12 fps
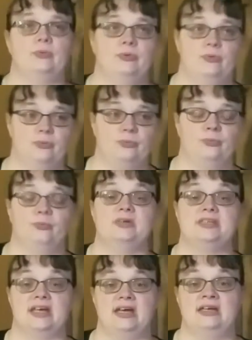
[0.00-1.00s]
who
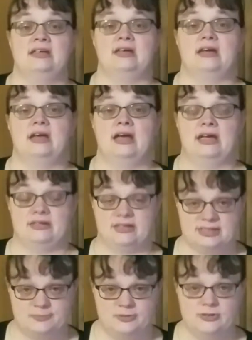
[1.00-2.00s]
was in a
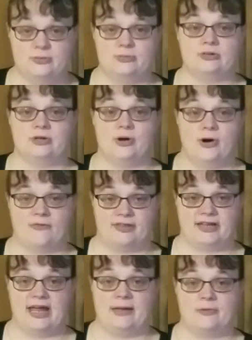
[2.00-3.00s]
dispute over
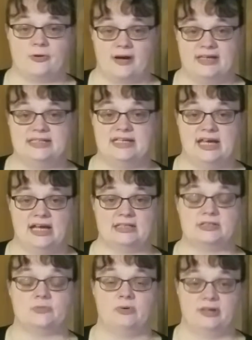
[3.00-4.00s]
the game Crazy
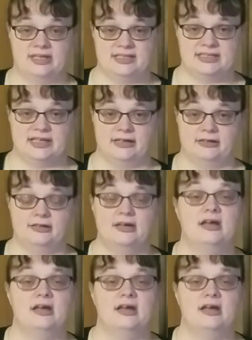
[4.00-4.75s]
Eights with his son.